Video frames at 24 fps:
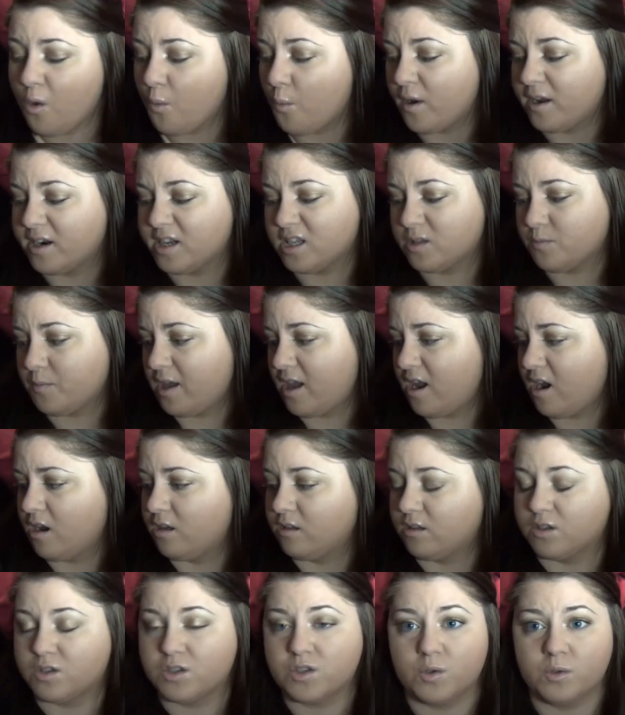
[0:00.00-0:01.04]
why does my hair
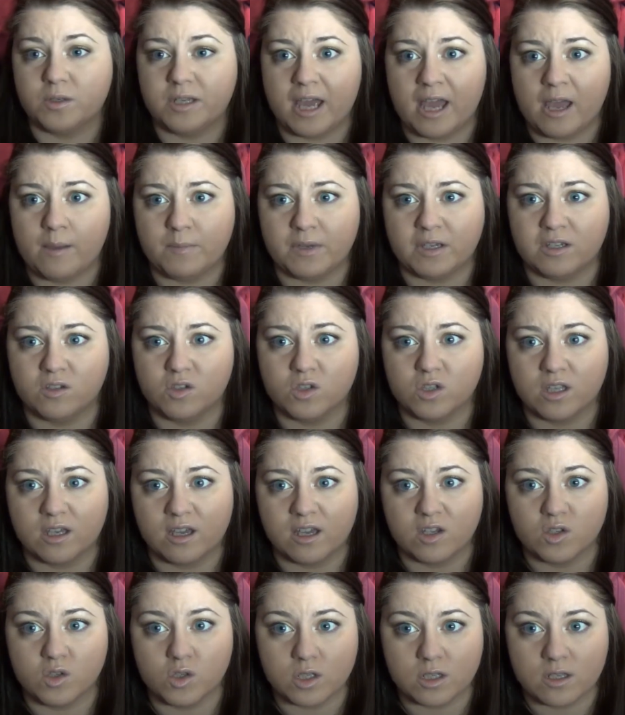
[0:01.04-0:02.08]
look so damaged? Like
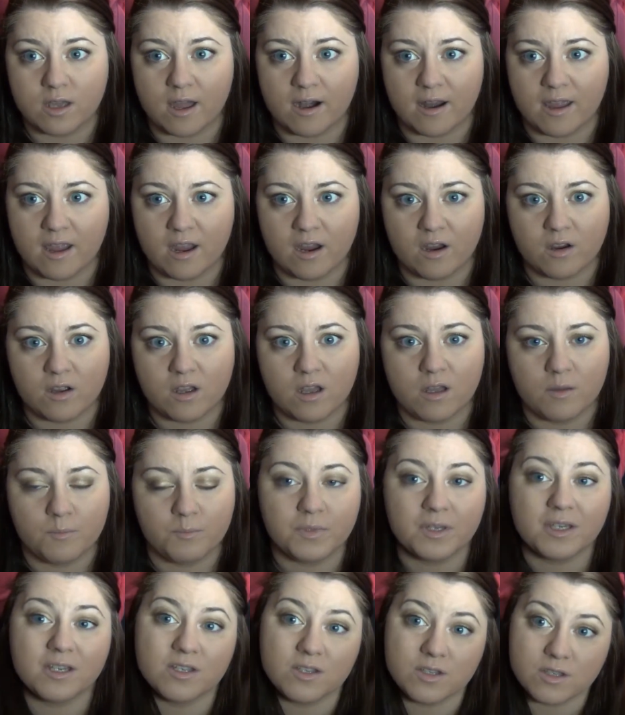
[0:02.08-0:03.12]
I just got a haircut,
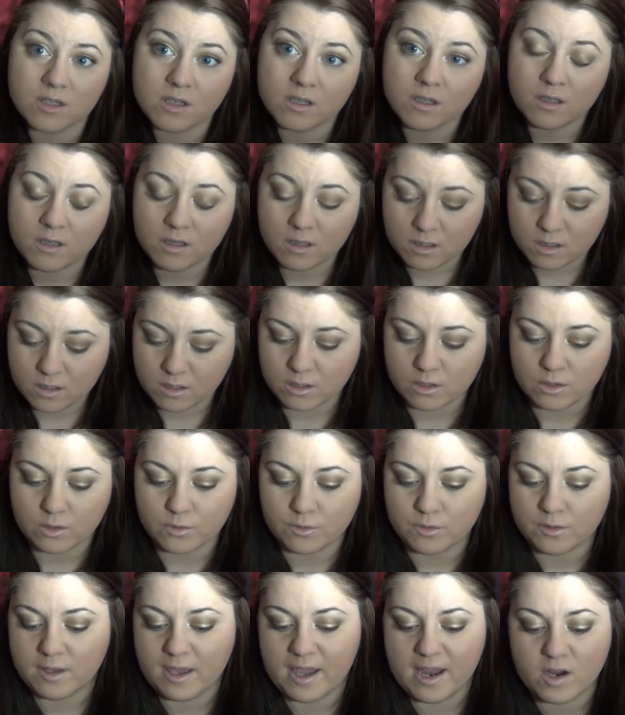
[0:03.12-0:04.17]
because
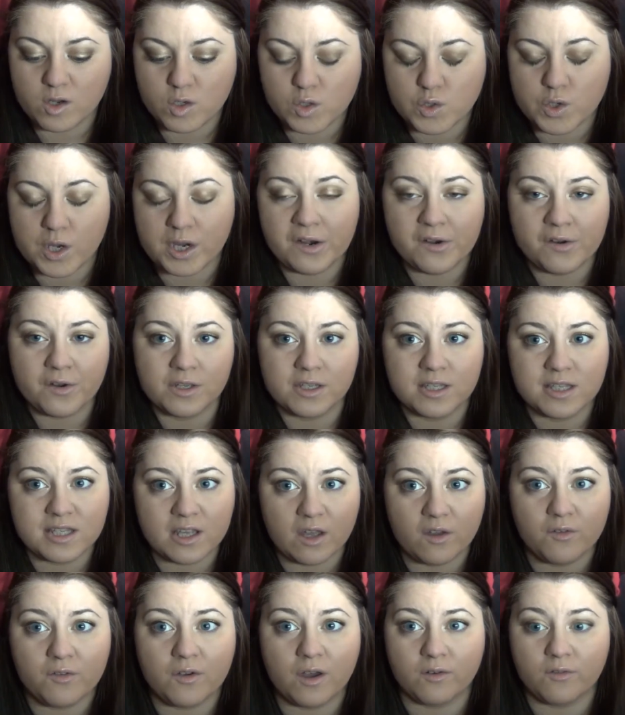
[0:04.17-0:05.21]
the hair straightener
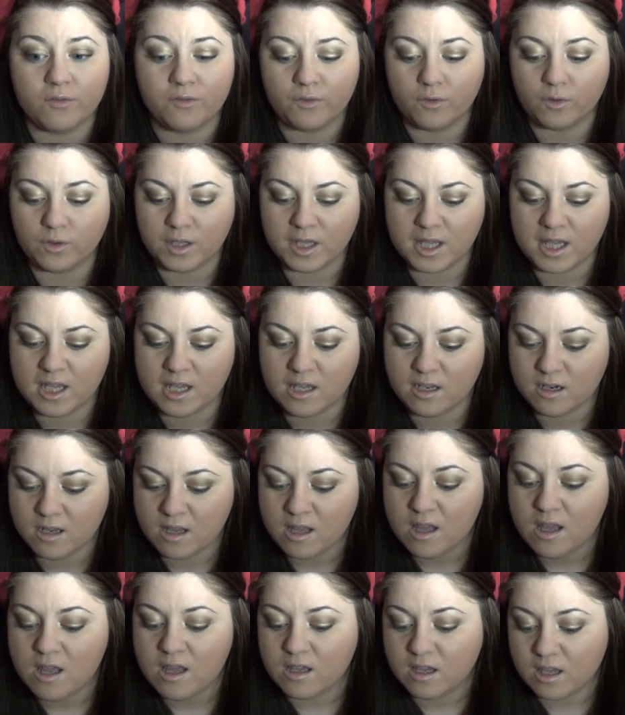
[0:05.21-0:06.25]
itself on full heat
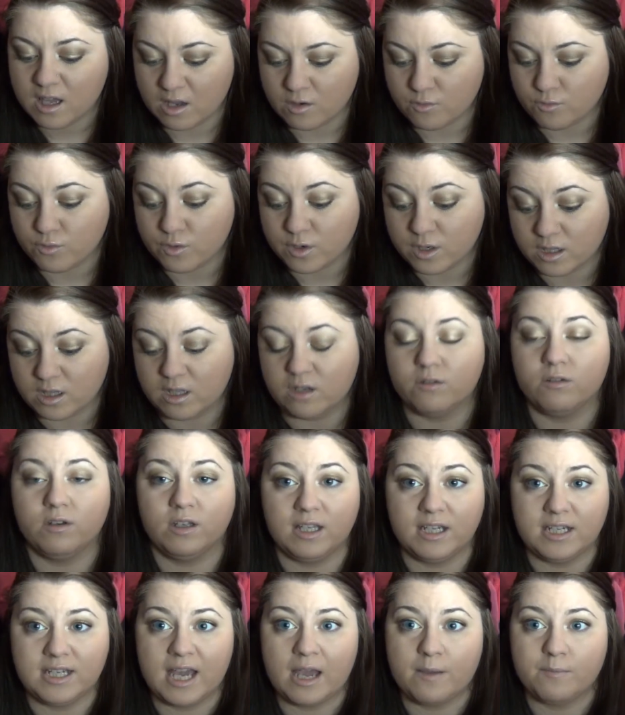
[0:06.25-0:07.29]
can really,
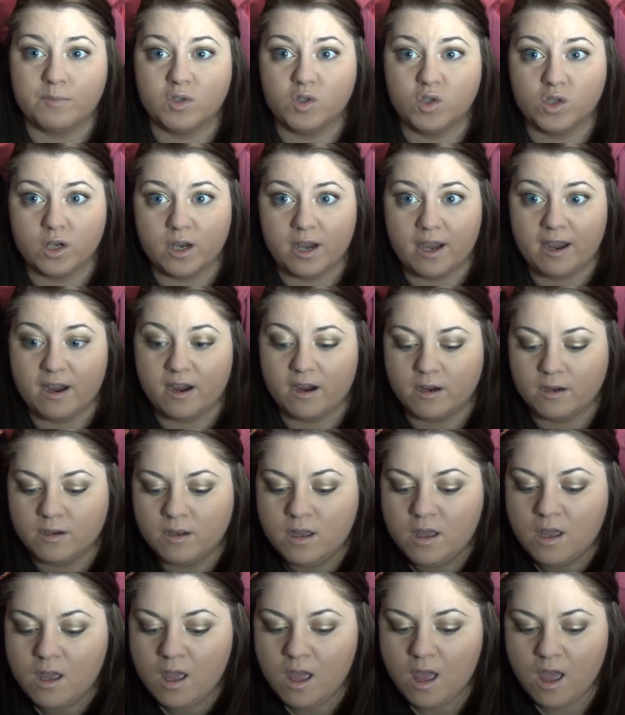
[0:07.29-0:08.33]
really damage your hair.
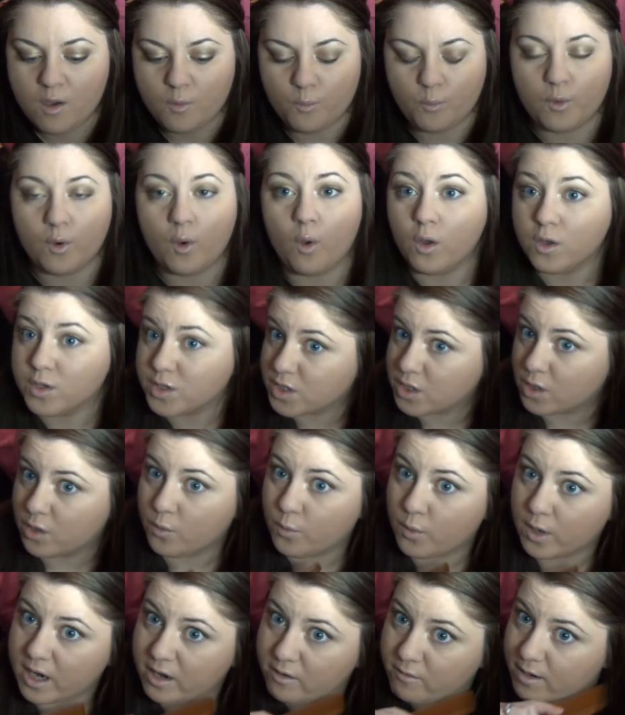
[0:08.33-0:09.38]
But also
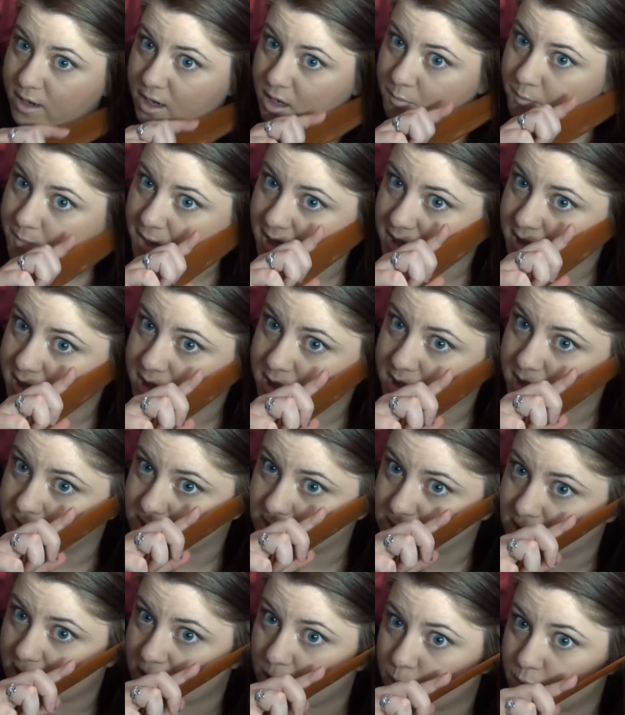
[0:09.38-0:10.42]
what I recommend
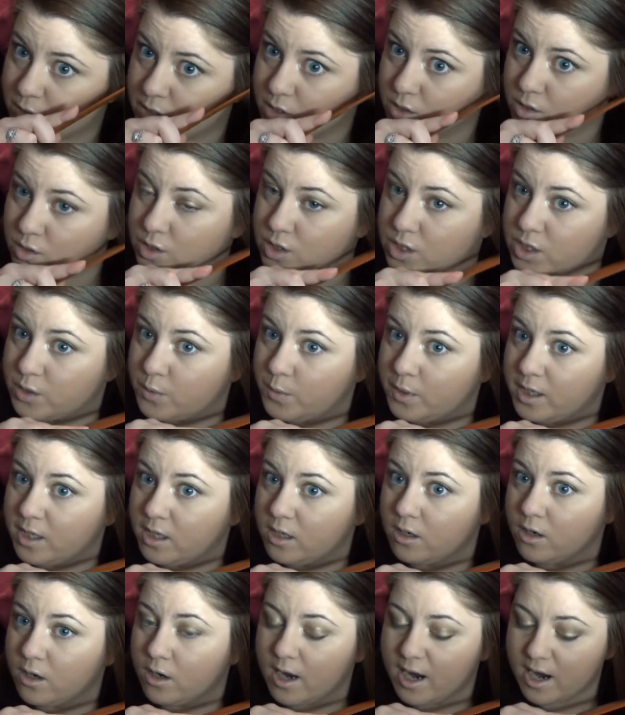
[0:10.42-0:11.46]
is that when you're doing
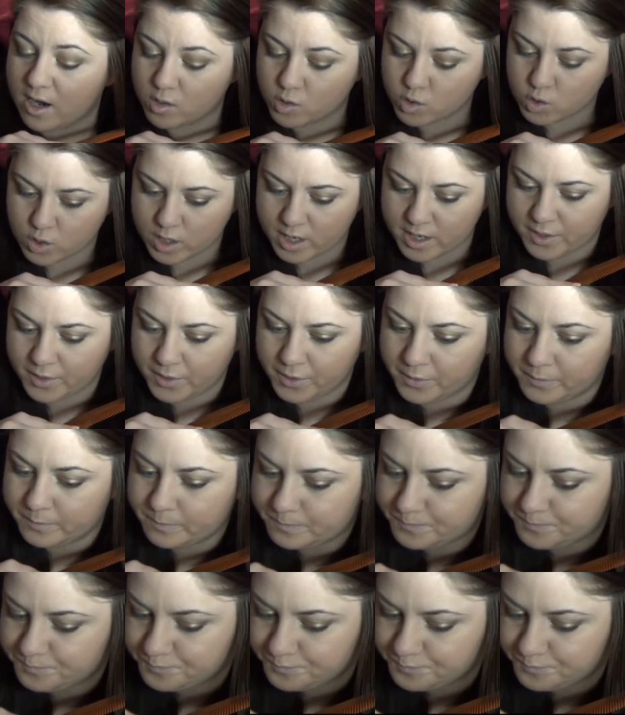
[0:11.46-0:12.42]
your hair straightener,